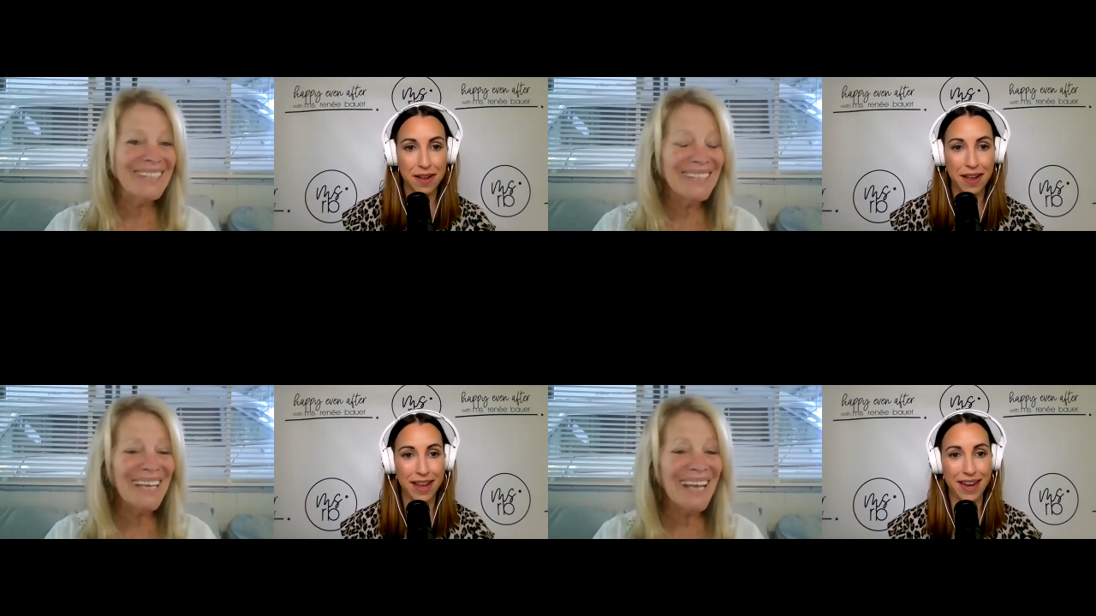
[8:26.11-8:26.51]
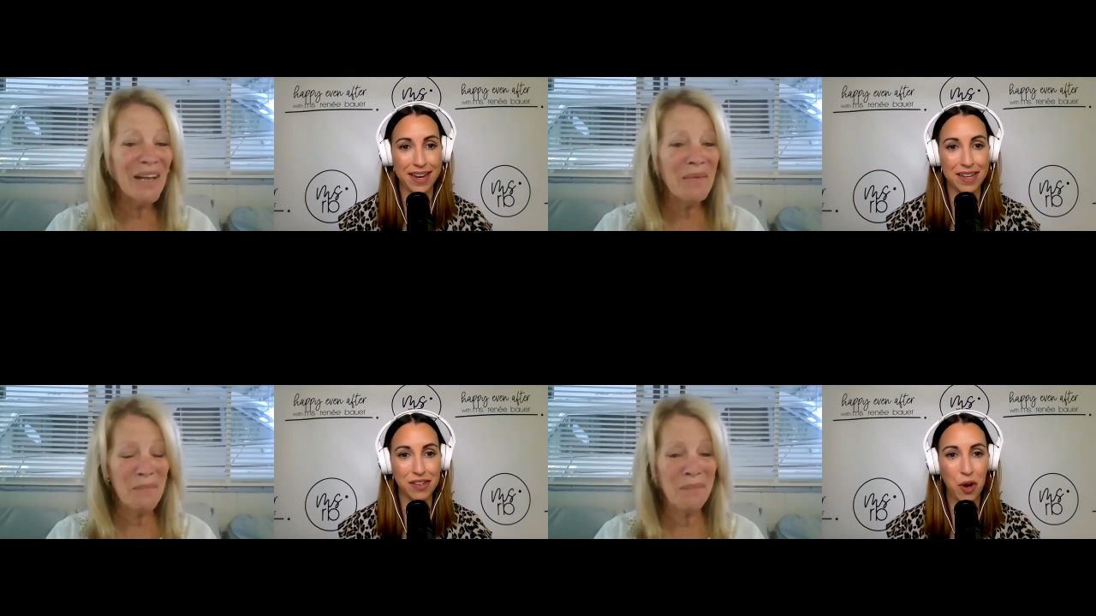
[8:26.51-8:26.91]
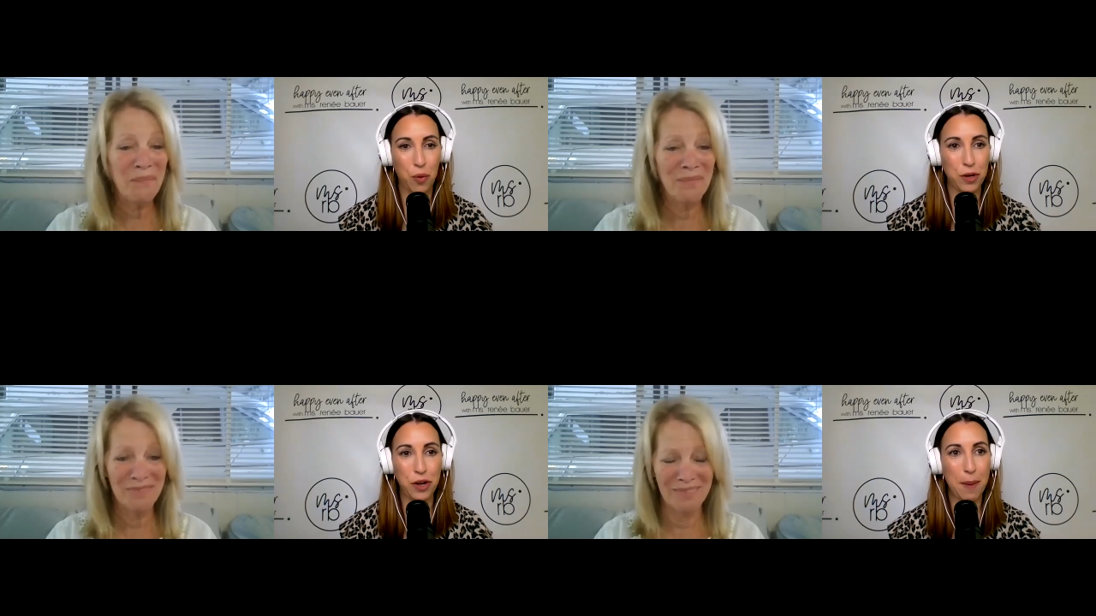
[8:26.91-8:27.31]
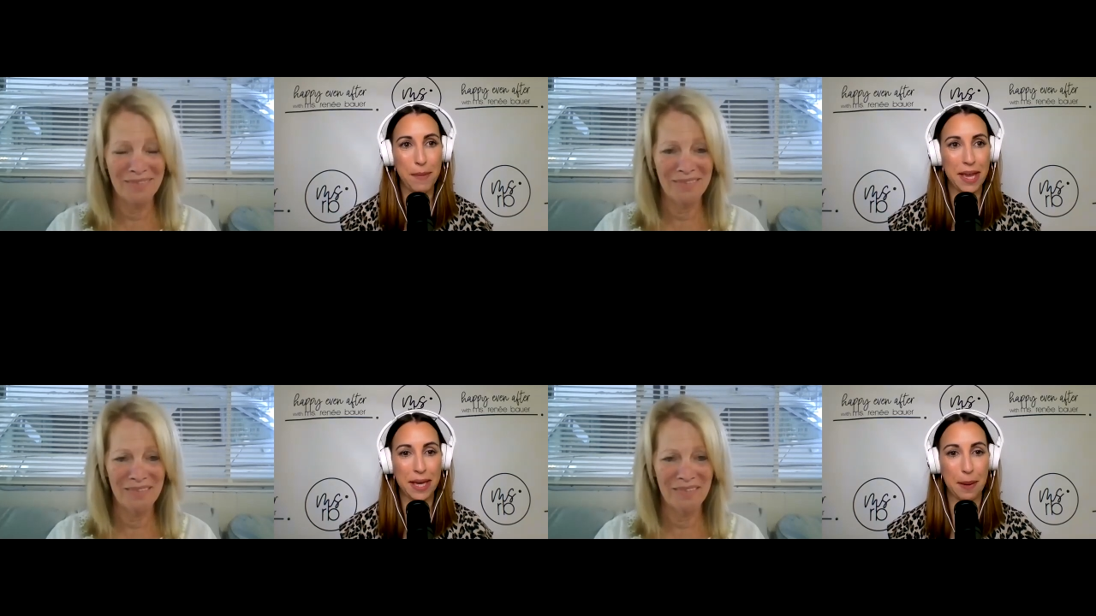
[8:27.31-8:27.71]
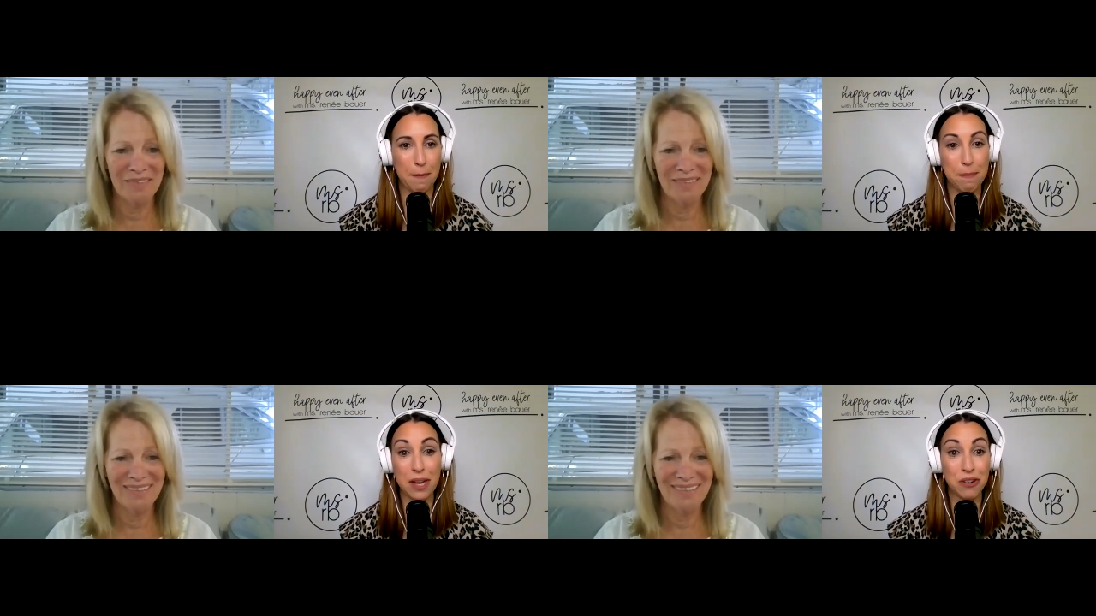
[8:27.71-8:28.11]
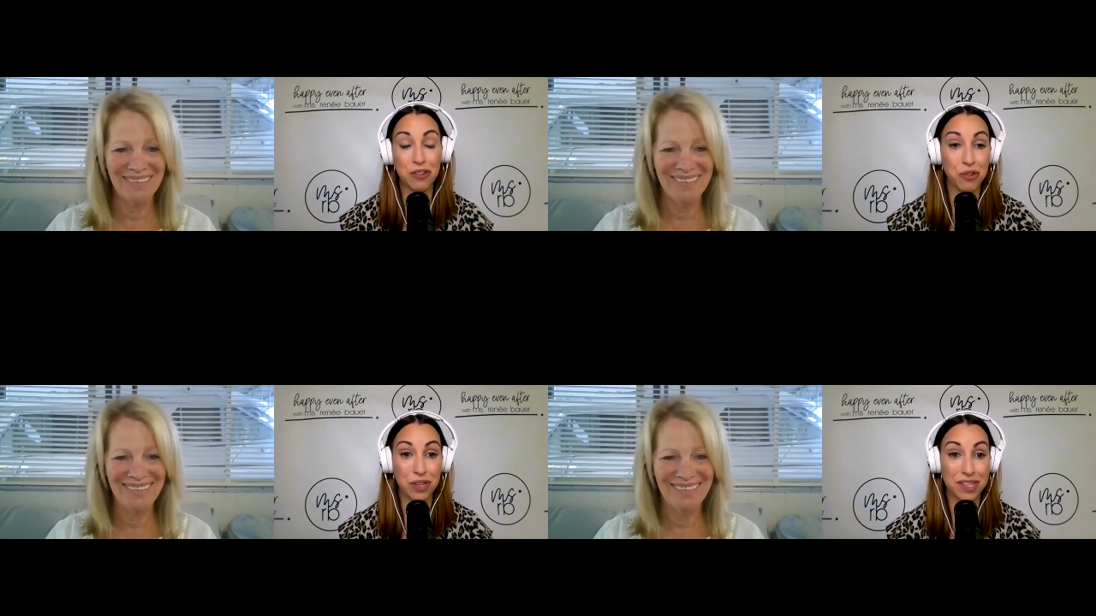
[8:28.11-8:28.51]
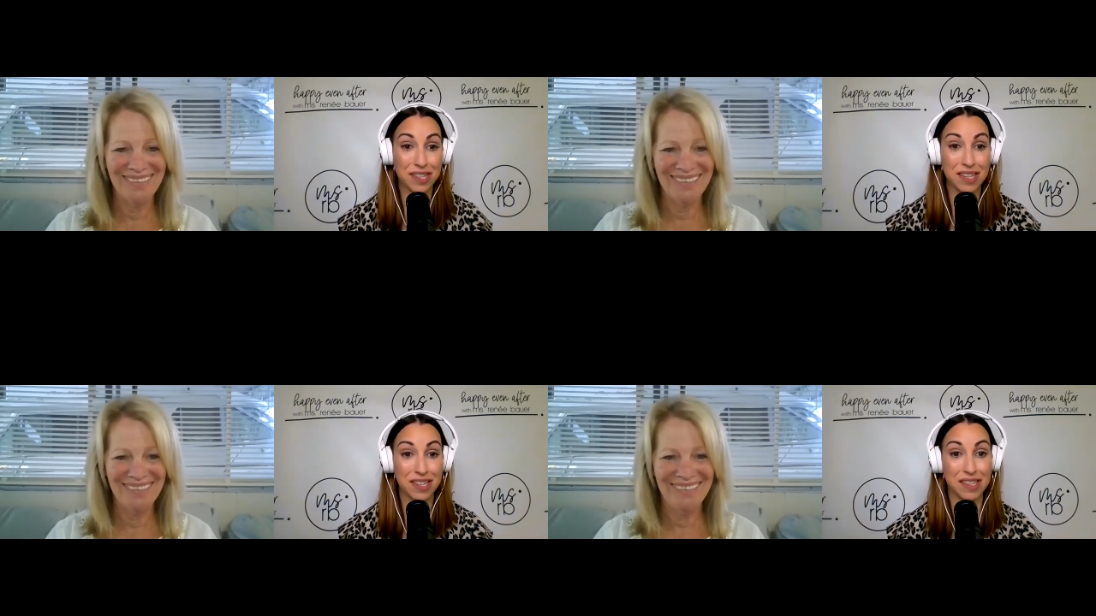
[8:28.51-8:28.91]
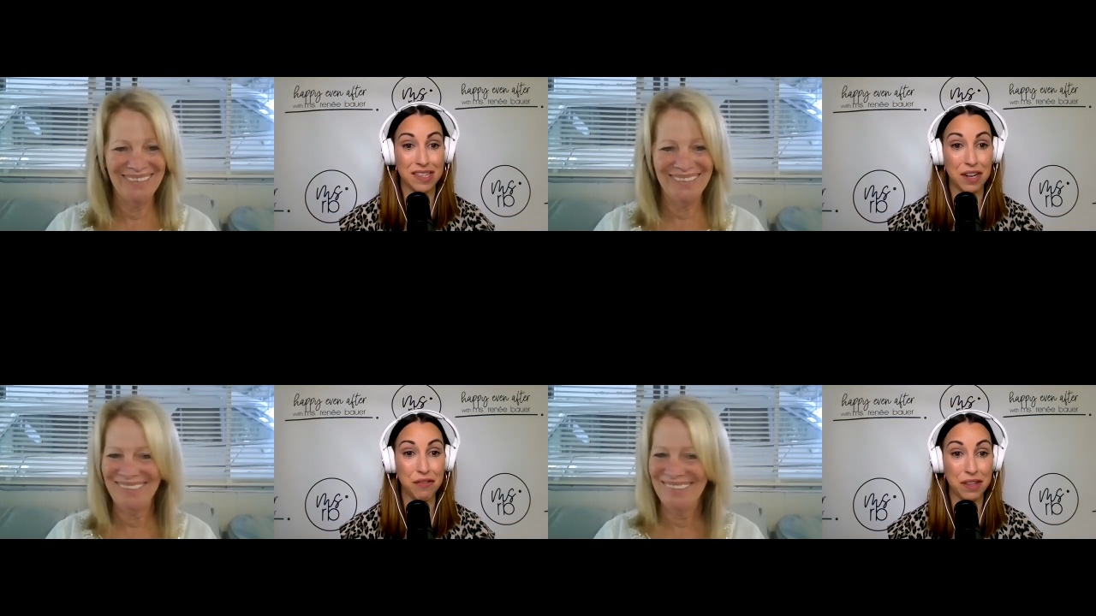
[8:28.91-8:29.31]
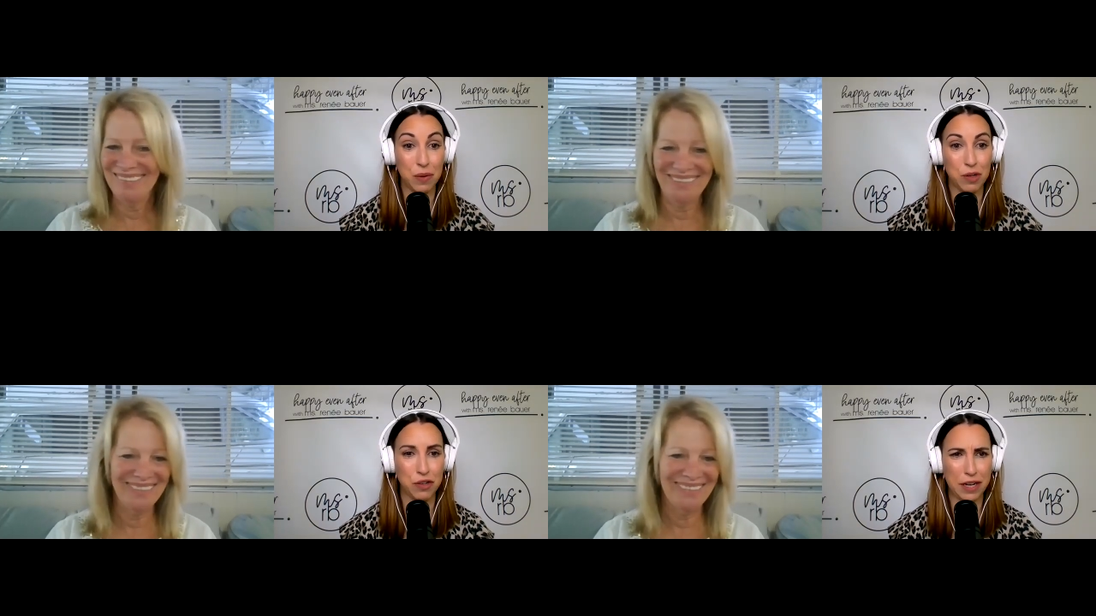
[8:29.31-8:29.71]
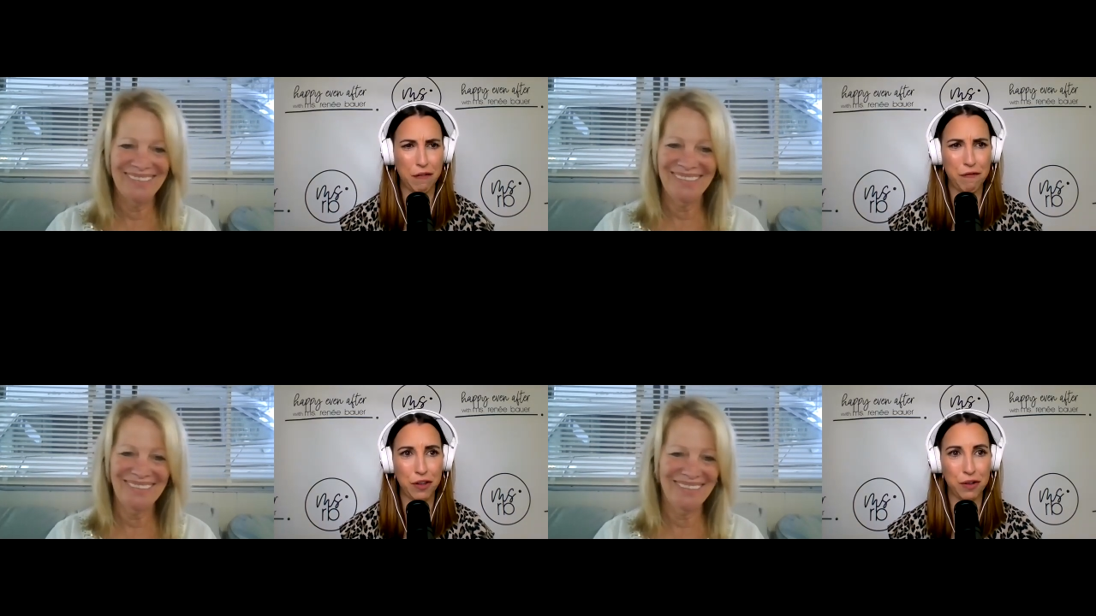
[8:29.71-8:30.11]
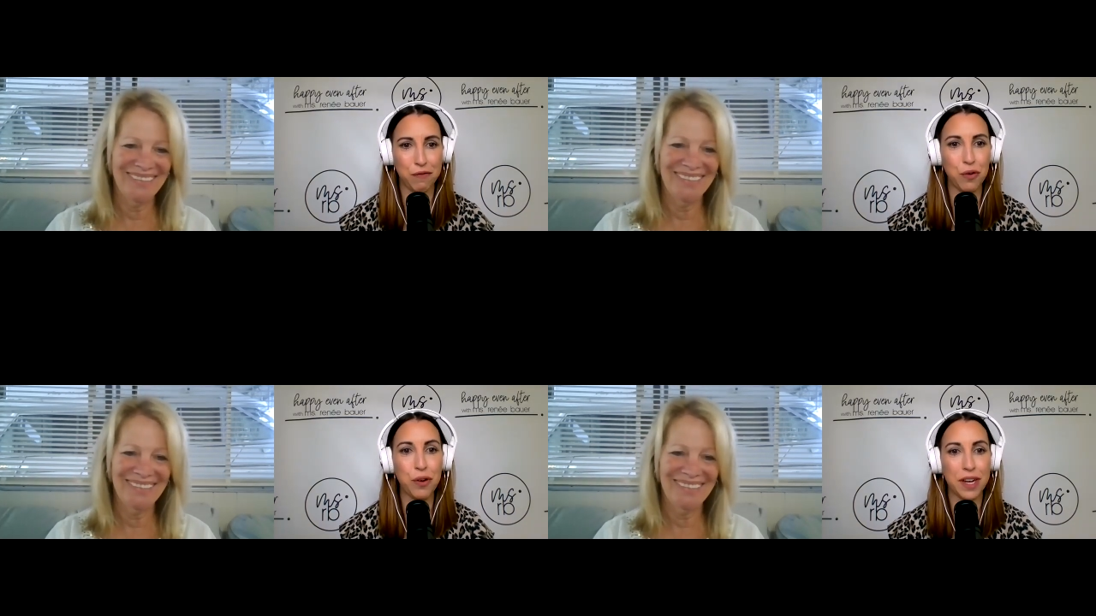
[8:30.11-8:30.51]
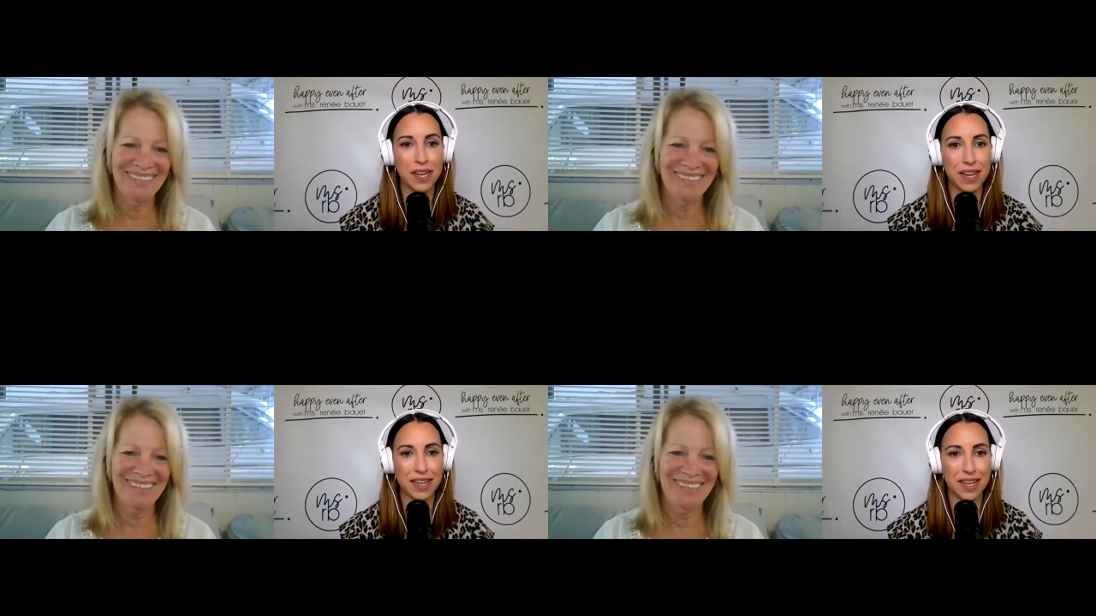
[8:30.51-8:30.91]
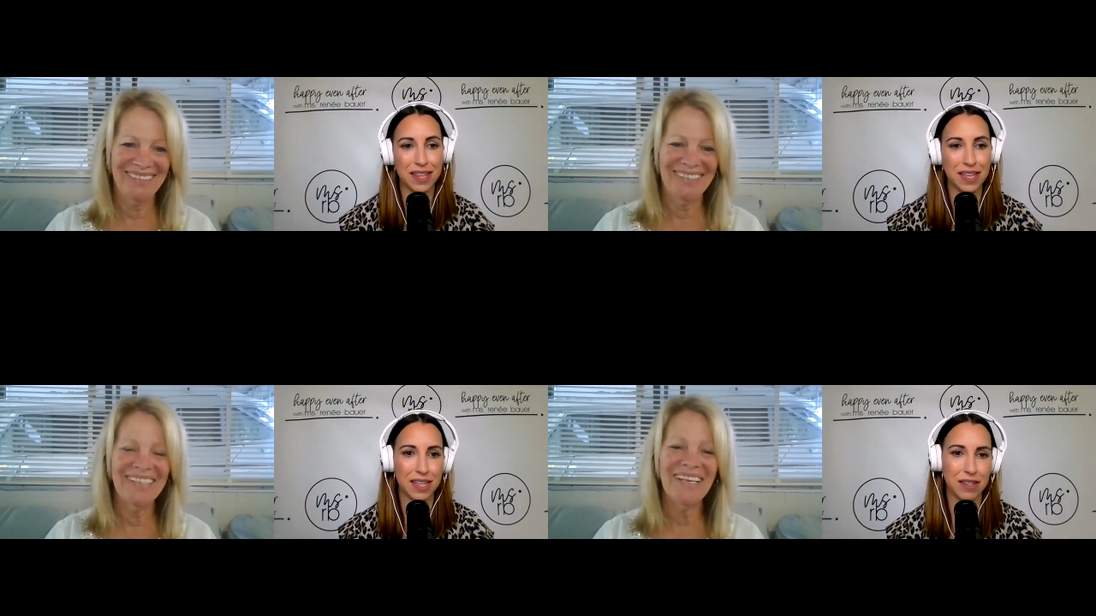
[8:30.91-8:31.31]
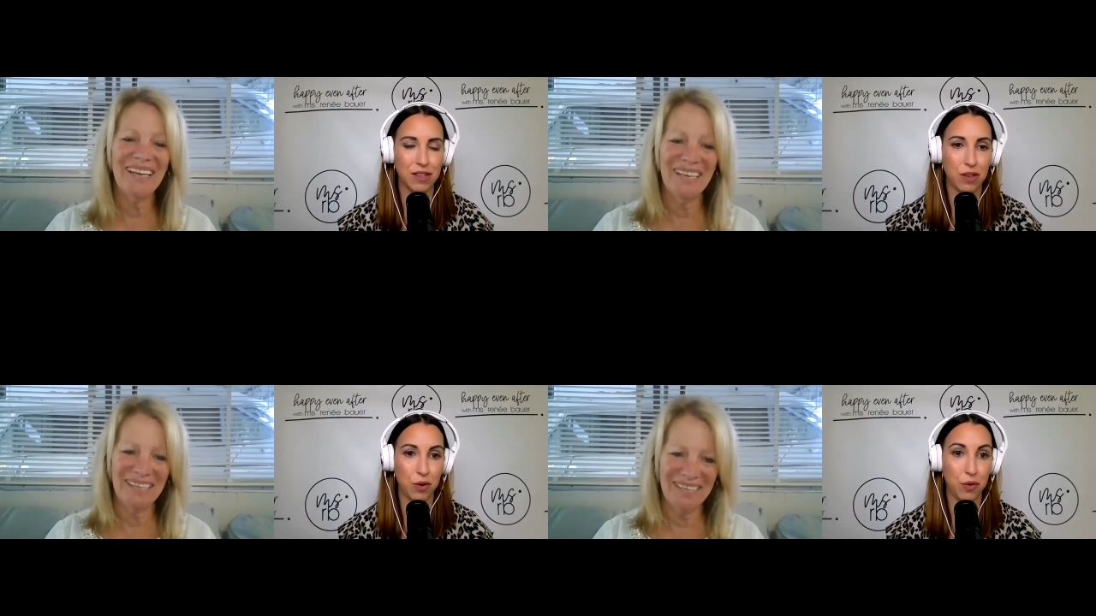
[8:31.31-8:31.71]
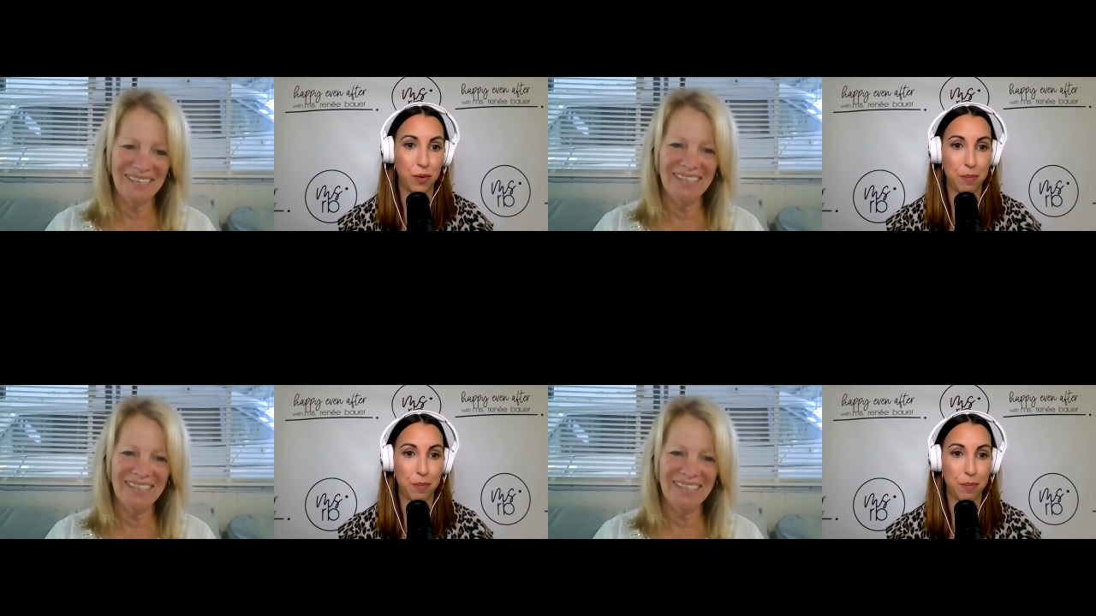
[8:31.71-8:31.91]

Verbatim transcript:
Speaker 1: and we're not making better choices necessarily we're trying to fill a void and i think that's so